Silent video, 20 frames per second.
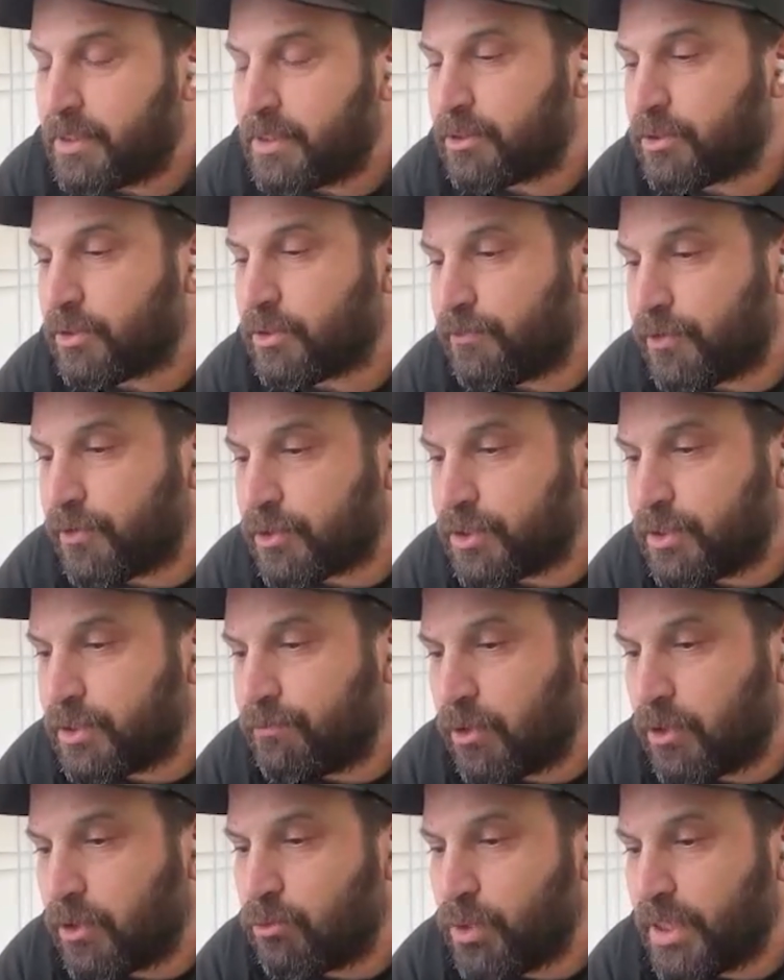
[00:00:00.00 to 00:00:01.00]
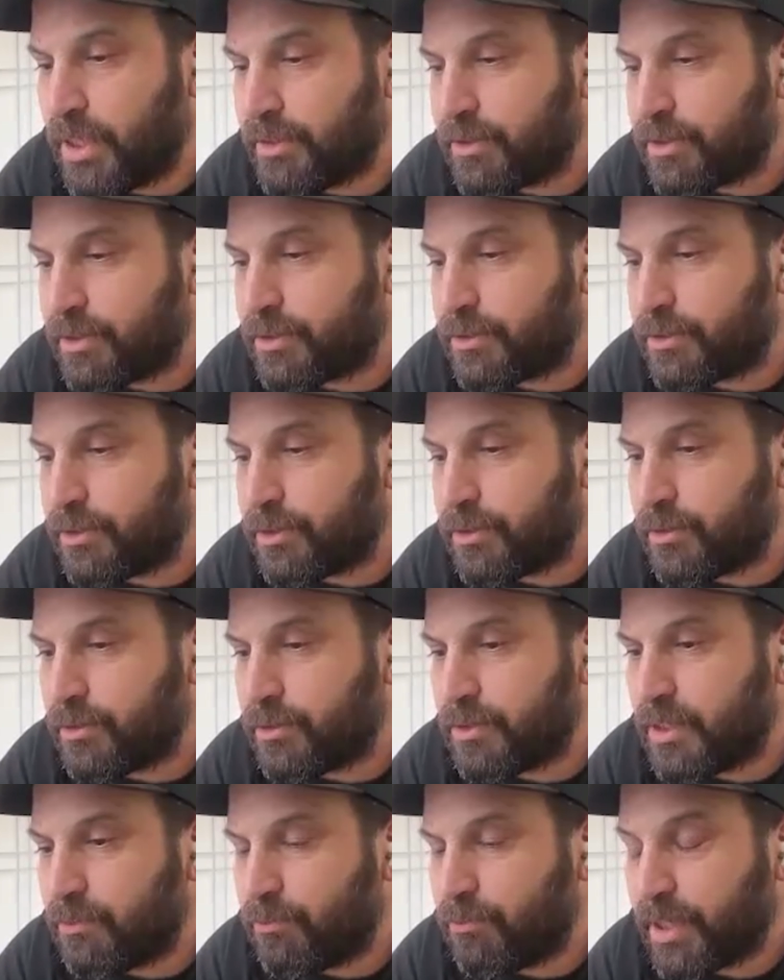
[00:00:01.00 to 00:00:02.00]
So first of all, we
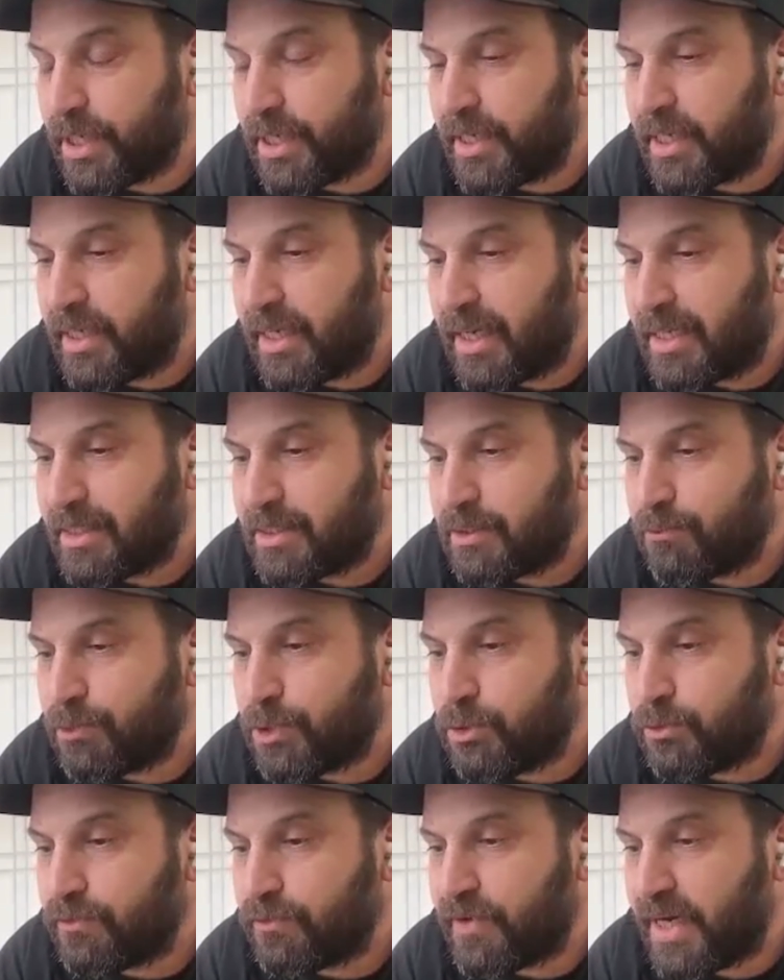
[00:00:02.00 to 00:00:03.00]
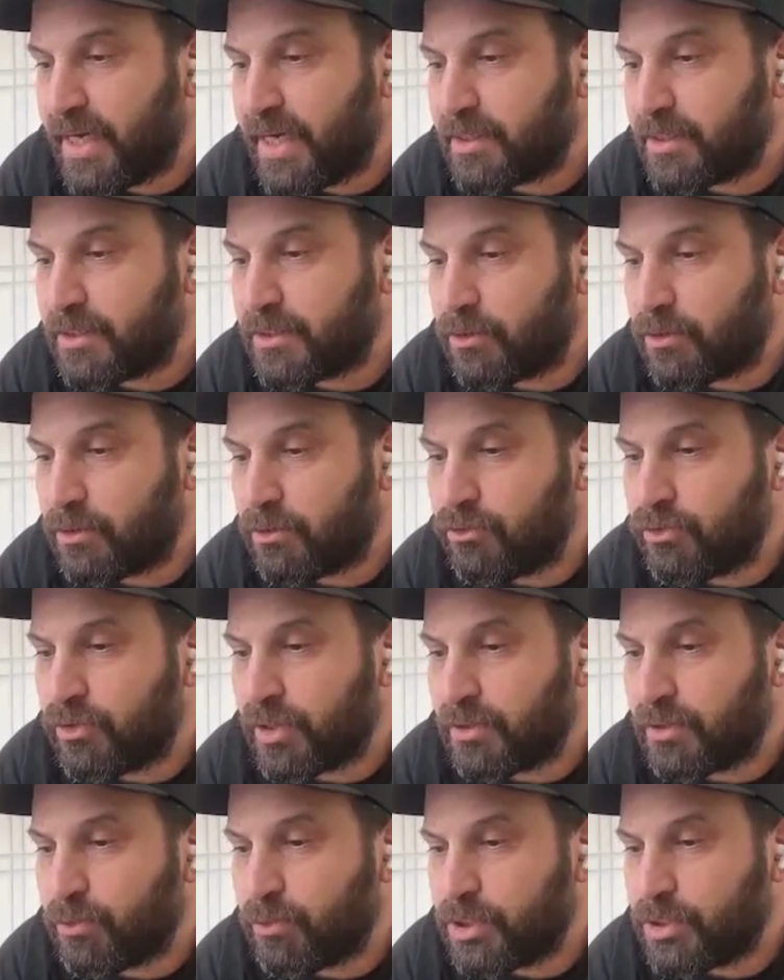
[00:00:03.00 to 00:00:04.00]
understood and we realized that we should find a
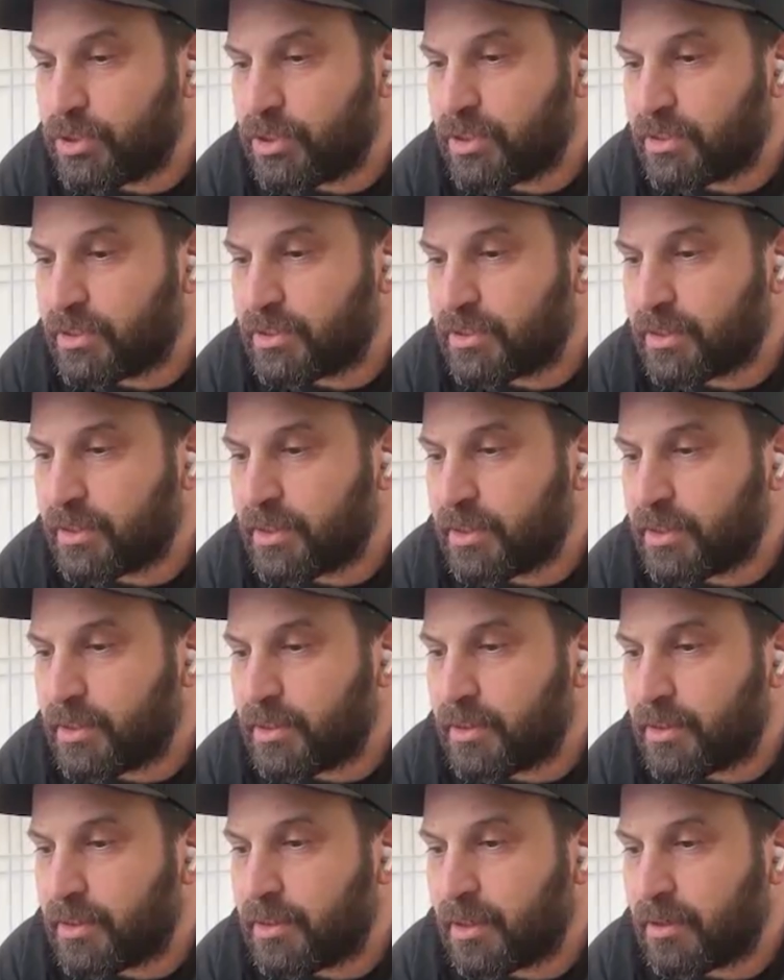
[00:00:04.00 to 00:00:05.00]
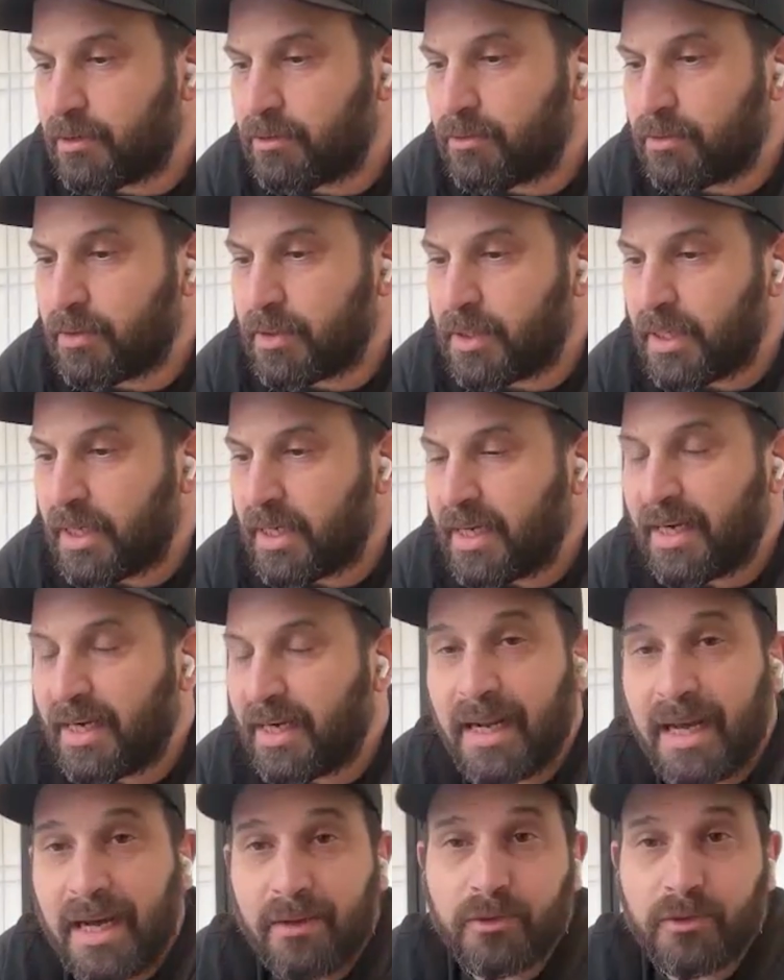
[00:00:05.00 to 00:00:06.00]
solution which is,
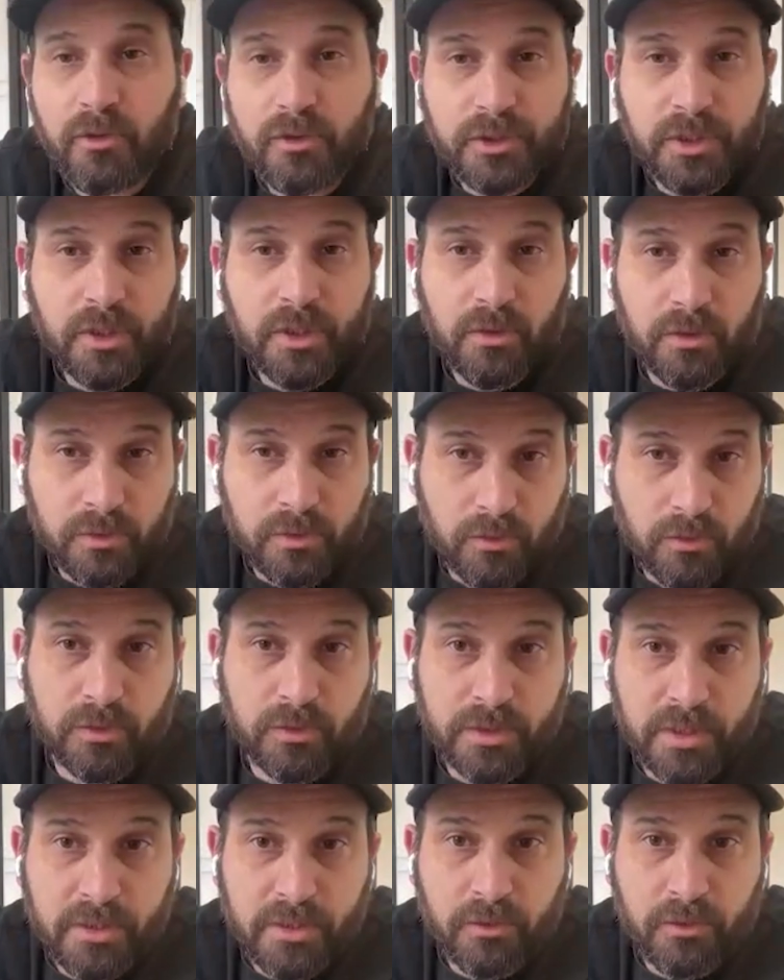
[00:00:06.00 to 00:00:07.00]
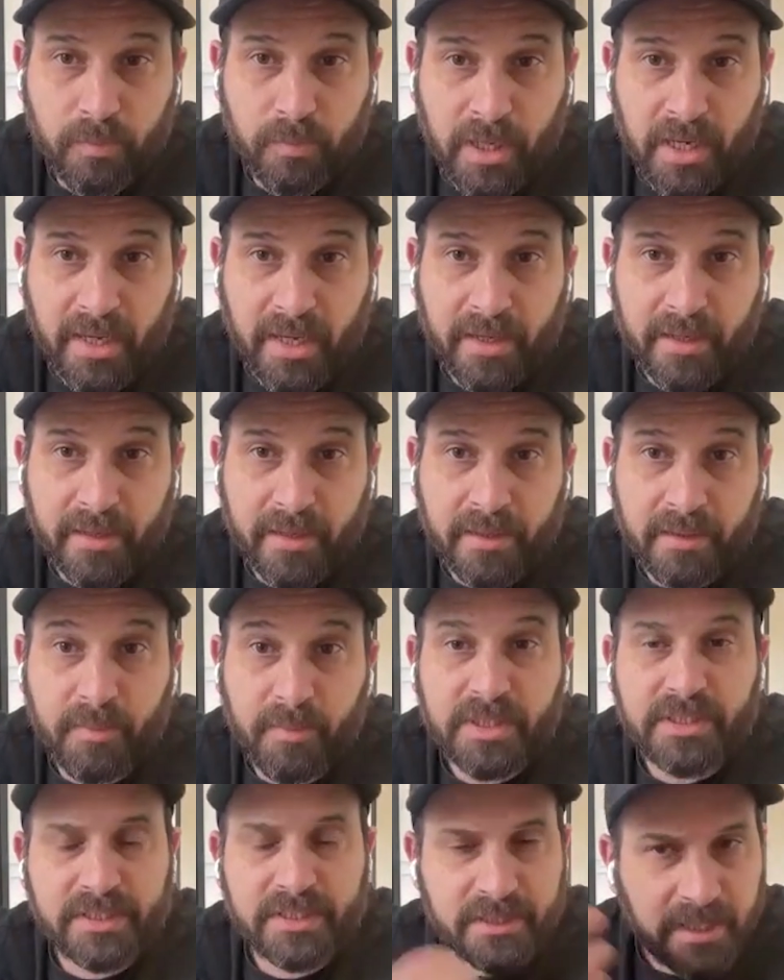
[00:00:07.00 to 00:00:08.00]
allow the user to continue playing,
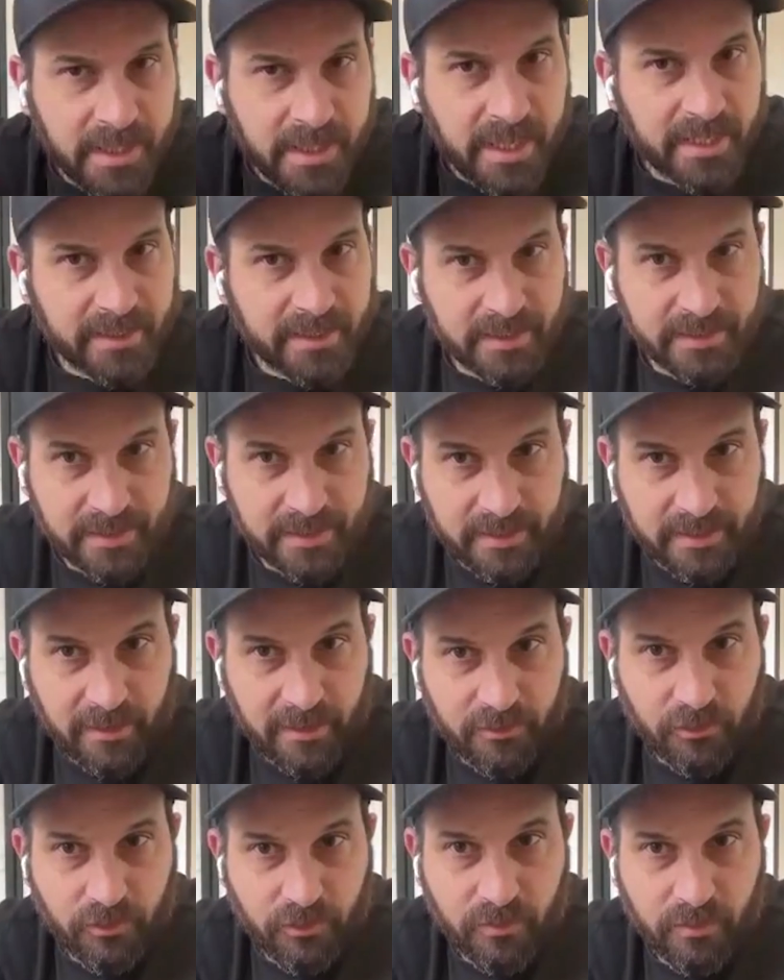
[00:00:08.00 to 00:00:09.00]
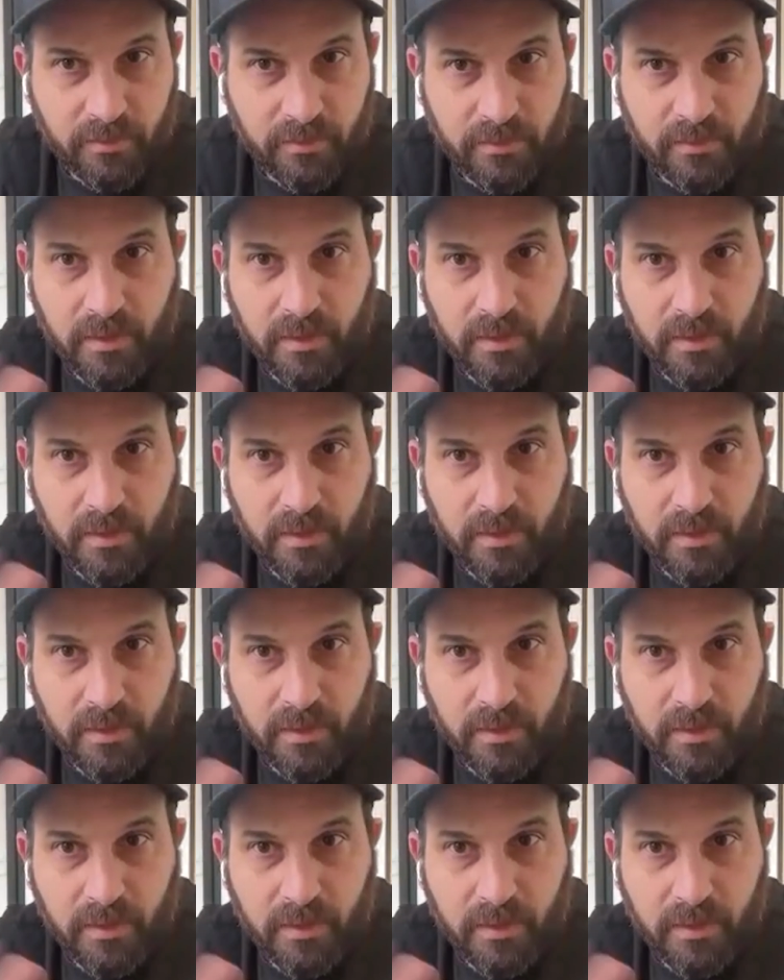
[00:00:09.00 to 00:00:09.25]
but still get his attention.